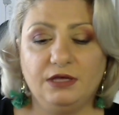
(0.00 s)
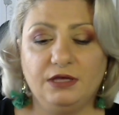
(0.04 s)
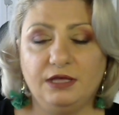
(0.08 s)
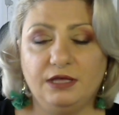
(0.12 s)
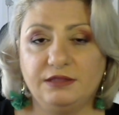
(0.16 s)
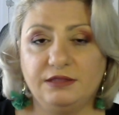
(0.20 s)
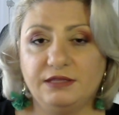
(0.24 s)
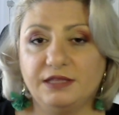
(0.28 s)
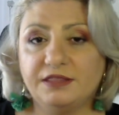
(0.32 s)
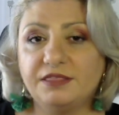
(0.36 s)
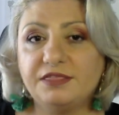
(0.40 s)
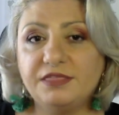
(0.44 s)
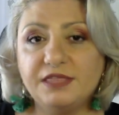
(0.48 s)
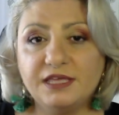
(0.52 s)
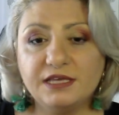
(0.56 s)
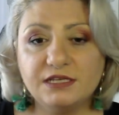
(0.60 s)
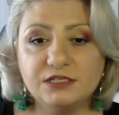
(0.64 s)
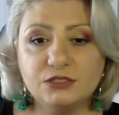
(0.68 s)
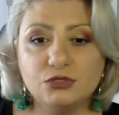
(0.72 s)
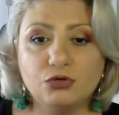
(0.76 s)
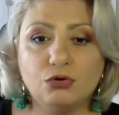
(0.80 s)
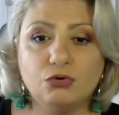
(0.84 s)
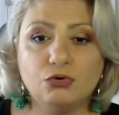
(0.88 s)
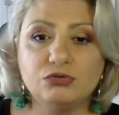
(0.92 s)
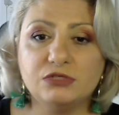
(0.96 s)
that things
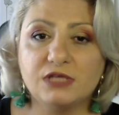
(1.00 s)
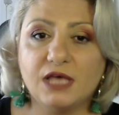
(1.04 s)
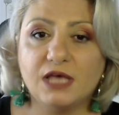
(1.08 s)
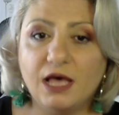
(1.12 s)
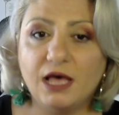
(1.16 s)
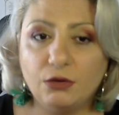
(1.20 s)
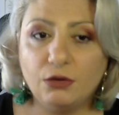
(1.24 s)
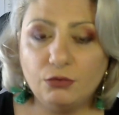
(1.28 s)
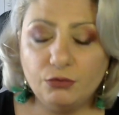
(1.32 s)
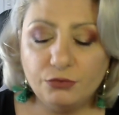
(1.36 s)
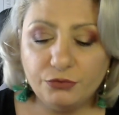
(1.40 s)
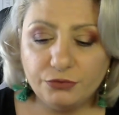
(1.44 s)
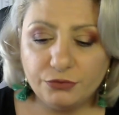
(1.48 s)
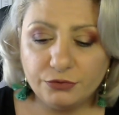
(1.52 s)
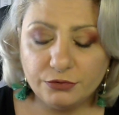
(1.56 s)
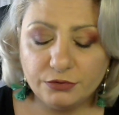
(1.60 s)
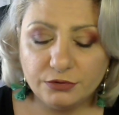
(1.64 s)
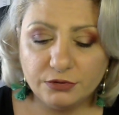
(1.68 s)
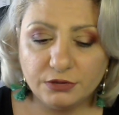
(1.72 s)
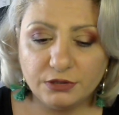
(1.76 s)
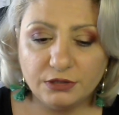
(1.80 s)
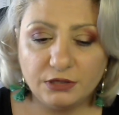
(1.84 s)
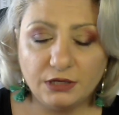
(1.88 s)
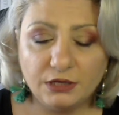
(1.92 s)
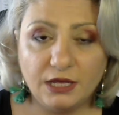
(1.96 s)
go south,
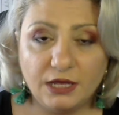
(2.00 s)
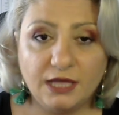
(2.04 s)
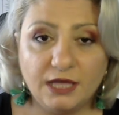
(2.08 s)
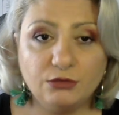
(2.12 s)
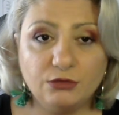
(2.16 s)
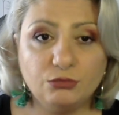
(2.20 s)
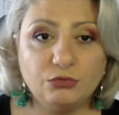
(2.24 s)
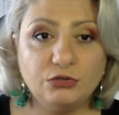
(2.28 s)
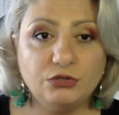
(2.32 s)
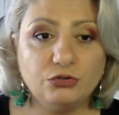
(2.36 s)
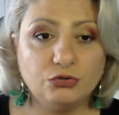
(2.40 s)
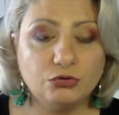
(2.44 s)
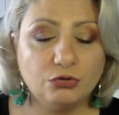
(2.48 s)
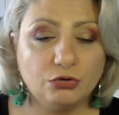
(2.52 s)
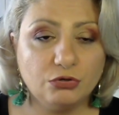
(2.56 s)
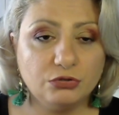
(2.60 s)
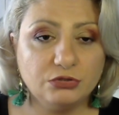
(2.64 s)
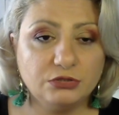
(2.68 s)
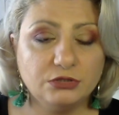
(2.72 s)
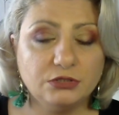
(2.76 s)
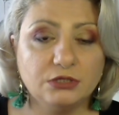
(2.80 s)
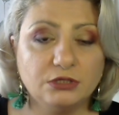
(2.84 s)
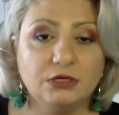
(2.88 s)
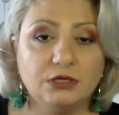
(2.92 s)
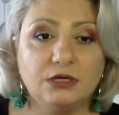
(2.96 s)
and we do
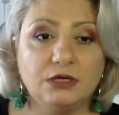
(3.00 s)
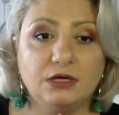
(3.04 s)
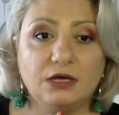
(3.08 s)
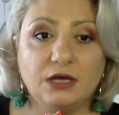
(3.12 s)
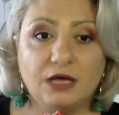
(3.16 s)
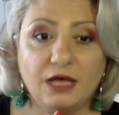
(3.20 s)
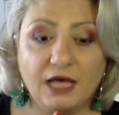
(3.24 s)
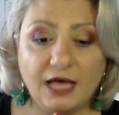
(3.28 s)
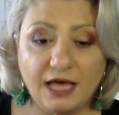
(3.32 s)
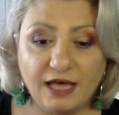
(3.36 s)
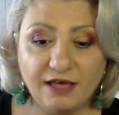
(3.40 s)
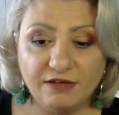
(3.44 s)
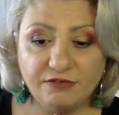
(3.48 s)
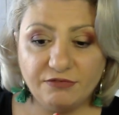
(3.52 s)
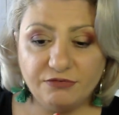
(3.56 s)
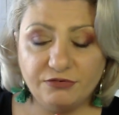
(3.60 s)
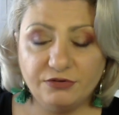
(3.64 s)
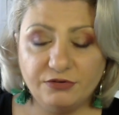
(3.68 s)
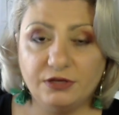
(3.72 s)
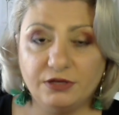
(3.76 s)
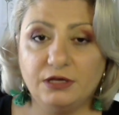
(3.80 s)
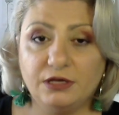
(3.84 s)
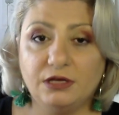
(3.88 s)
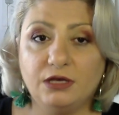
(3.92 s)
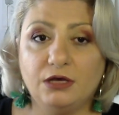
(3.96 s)
not have
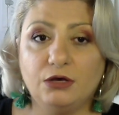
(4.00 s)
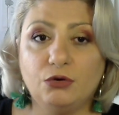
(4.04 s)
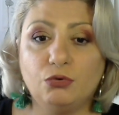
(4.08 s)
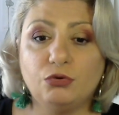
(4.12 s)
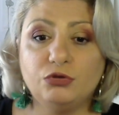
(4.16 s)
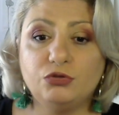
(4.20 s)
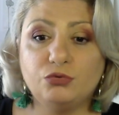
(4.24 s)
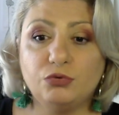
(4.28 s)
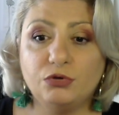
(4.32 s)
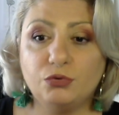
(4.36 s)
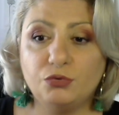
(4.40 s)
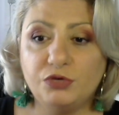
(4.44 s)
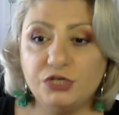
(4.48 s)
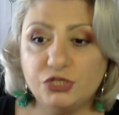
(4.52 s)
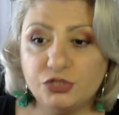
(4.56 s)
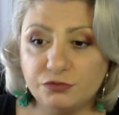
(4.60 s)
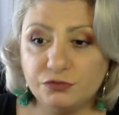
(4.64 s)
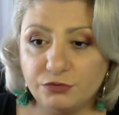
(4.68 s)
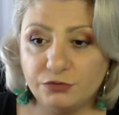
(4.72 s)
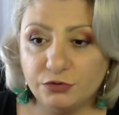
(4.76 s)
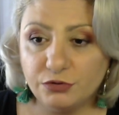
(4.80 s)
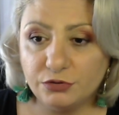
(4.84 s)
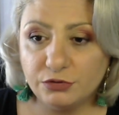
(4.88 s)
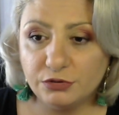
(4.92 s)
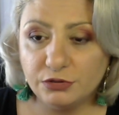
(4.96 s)
what we wish
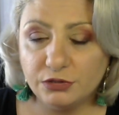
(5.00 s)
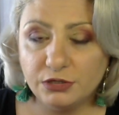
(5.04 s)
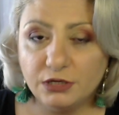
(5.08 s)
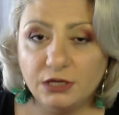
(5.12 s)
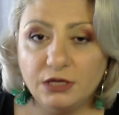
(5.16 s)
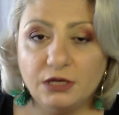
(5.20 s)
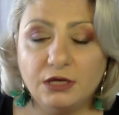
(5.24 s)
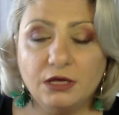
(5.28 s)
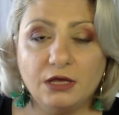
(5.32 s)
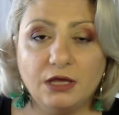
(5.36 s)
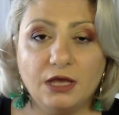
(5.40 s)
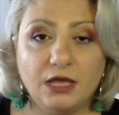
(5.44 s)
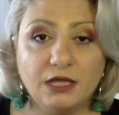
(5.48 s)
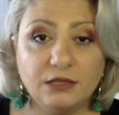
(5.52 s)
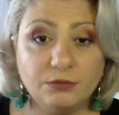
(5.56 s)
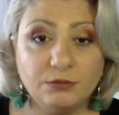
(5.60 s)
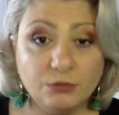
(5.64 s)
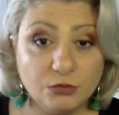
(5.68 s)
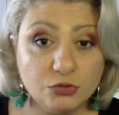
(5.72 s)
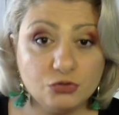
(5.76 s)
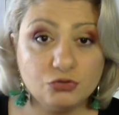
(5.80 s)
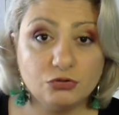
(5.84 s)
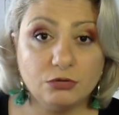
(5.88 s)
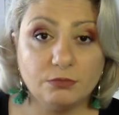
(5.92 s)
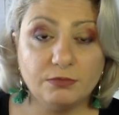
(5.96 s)
for, and
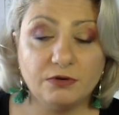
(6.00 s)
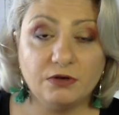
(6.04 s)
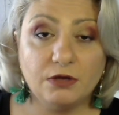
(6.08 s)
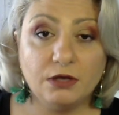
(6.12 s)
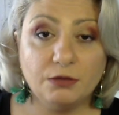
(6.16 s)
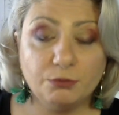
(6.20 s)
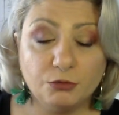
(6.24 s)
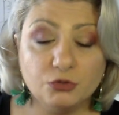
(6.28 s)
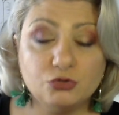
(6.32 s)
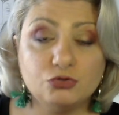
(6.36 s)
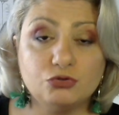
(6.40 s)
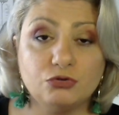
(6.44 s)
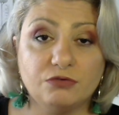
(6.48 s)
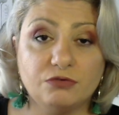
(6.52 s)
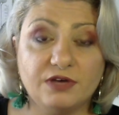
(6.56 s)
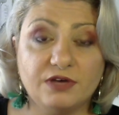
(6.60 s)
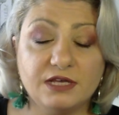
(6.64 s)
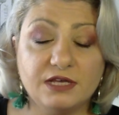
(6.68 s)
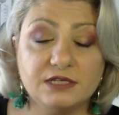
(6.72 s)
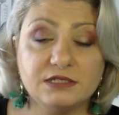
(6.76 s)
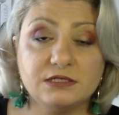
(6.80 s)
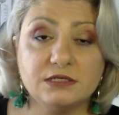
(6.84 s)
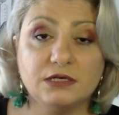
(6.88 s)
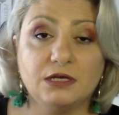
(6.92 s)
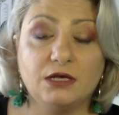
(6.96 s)
most of, most of
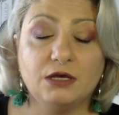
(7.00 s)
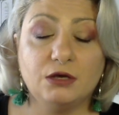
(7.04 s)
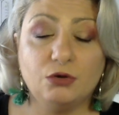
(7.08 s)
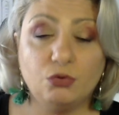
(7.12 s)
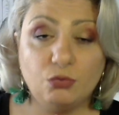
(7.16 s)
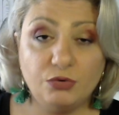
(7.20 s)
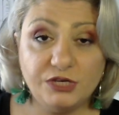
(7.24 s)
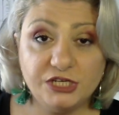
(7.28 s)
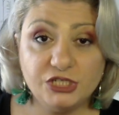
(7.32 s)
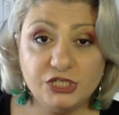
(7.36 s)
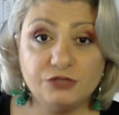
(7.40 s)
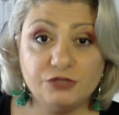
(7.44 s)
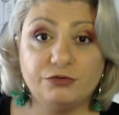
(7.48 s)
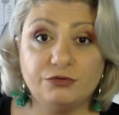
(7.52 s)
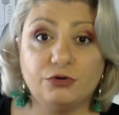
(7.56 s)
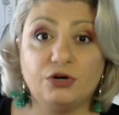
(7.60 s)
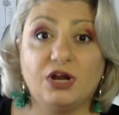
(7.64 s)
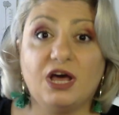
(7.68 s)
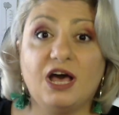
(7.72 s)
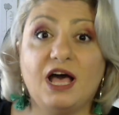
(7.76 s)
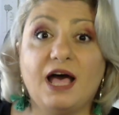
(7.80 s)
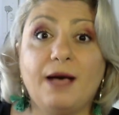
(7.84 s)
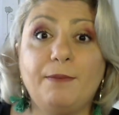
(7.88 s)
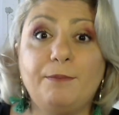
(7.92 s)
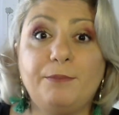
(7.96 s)
us wish for
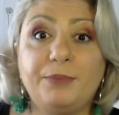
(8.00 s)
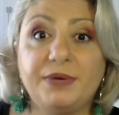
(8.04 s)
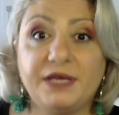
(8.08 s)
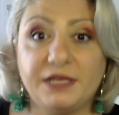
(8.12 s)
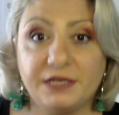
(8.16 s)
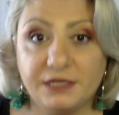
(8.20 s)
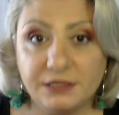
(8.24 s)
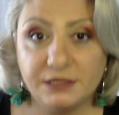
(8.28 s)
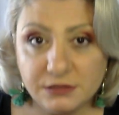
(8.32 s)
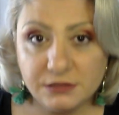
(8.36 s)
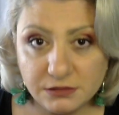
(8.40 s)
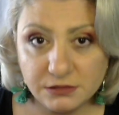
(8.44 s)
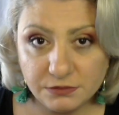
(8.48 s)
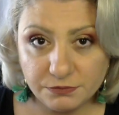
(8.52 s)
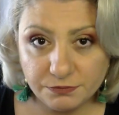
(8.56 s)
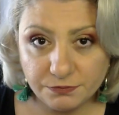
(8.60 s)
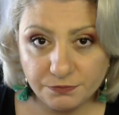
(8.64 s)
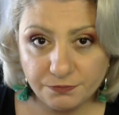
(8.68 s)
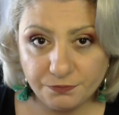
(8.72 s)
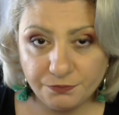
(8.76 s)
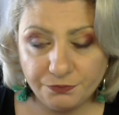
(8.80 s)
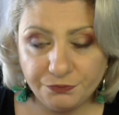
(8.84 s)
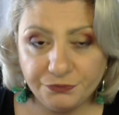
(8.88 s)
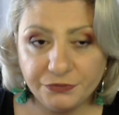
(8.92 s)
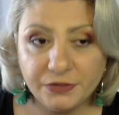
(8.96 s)
happiness.
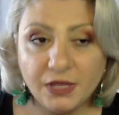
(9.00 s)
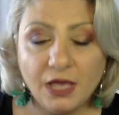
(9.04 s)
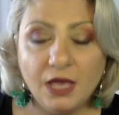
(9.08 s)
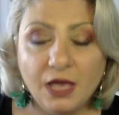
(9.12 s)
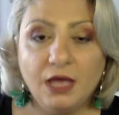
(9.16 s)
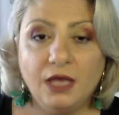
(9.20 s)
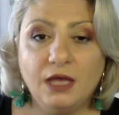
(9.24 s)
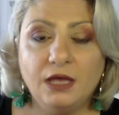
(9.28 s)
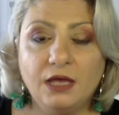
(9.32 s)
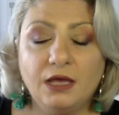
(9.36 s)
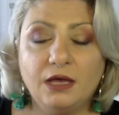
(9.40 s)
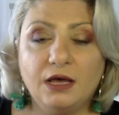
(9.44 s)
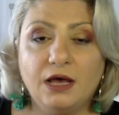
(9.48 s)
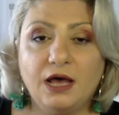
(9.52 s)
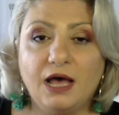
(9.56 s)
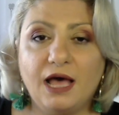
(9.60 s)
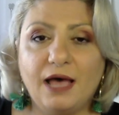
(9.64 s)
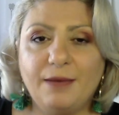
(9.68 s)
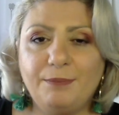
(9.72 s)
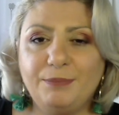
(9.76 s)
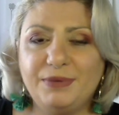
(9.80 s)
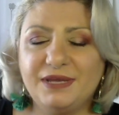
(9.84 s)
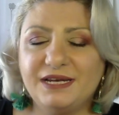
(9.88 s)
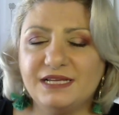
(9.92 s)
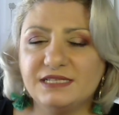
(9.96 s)

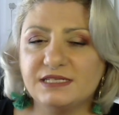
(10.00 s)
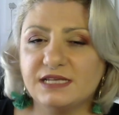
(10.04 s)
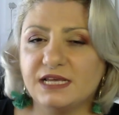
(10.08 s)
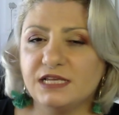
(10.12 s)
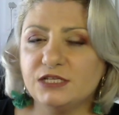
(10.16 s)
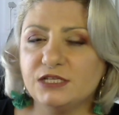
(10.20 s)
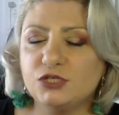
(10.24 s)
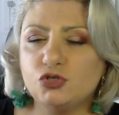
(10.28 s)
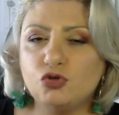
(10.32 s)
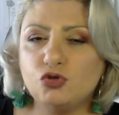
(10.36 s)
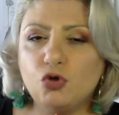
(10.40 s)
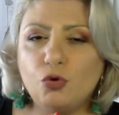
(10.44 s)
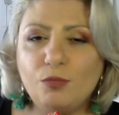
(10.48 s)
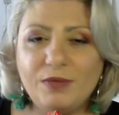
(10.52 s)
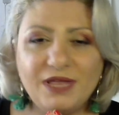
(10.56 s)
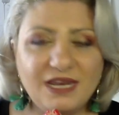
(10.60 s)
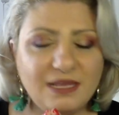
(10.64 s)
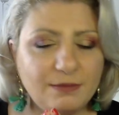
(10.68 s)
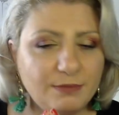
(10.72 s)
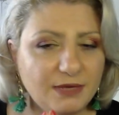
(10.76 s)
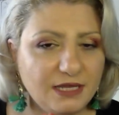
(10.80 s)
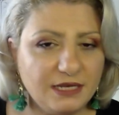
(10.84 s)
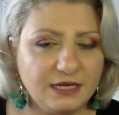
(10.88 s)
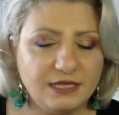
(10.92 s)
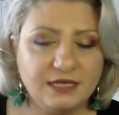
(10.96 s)
Happiness has so many
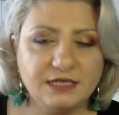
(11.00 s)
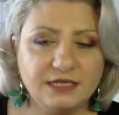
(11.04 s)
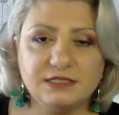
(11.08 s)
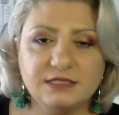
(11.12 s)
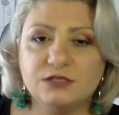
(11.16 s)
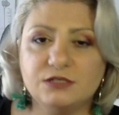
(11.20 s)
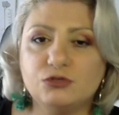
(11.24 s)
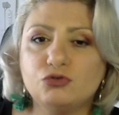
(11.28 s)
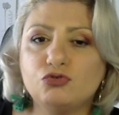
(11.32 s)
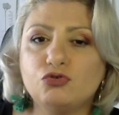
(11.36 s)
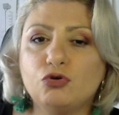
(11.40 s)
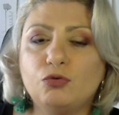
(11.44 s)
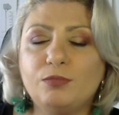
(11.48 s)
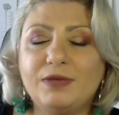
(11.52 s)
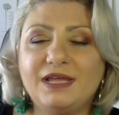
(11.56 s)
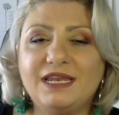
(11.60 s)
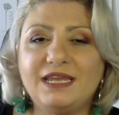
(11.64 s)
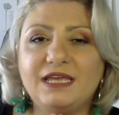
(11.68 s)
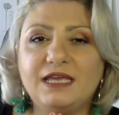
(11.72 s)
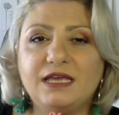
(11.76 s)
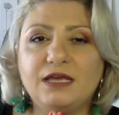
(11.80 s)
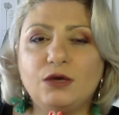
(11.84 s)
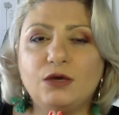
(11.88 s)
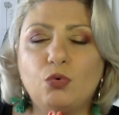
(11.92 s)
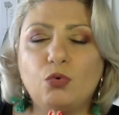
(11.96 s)
meanings and so
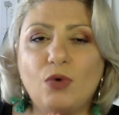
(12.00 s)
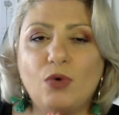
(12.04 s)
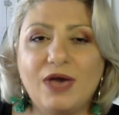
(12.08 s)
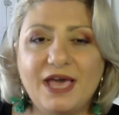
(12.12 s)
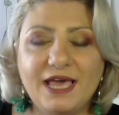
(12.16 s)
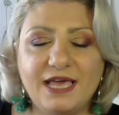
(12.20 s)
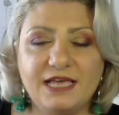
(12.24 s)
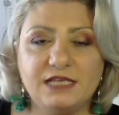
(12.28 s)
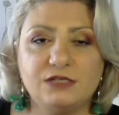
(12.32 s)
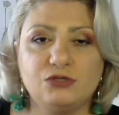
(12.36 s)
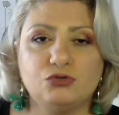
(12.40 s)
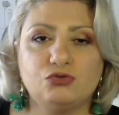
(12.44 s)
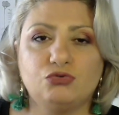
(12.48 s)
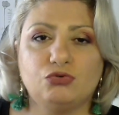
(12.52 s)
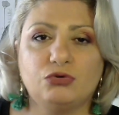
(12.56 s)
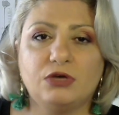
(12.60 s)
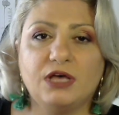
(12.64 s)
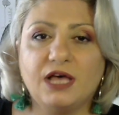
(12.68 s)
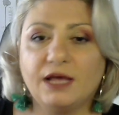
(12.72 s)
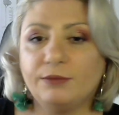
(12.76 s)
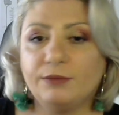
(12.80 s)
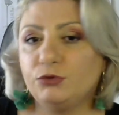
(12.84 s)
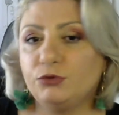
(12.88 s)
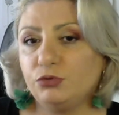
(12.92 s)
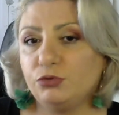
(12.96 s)
many ways to
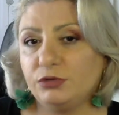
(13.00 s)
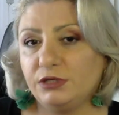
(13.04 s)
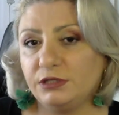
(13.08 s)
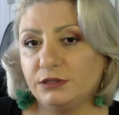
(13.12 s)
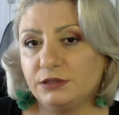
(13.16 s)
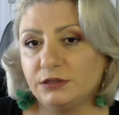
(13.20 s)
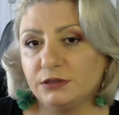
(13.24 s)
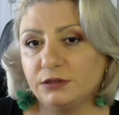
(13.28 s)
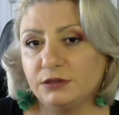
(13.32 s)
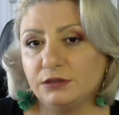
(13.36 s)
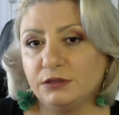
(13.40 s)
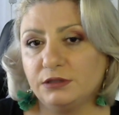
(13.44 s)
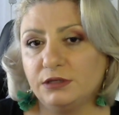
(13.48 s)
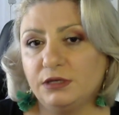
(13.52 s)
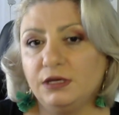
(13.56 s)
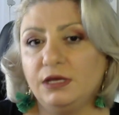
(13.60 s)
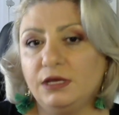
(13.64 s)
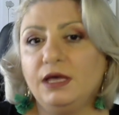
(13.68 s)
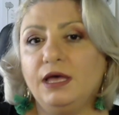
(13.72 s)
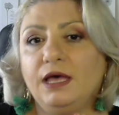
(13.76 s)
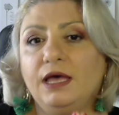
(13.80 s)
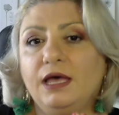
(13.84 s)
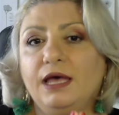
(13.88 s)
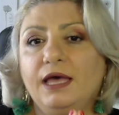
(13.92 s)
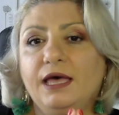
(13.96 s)
come to it.
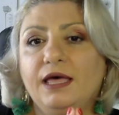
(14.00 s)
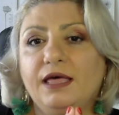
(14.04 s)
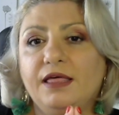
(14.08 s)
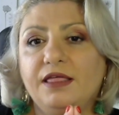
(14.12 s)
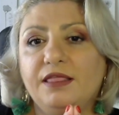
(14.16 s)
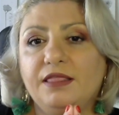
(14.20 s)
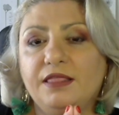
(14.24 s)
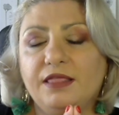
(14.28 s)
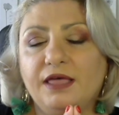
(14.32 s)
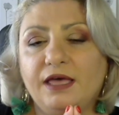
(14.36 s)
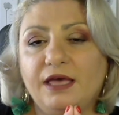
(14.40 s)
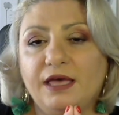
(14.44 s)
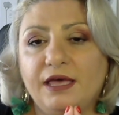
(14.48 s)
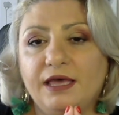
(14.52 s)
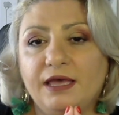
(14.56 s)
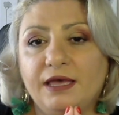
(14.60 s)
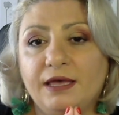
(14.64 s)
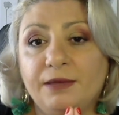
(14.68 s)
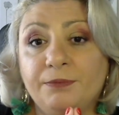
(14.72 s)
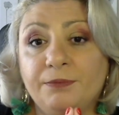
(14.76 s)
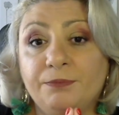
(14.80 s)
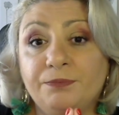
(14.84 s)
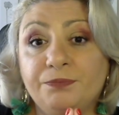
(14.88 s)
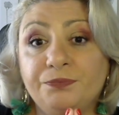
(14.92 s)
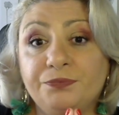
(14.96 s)

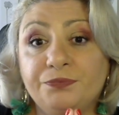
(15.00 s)
Um,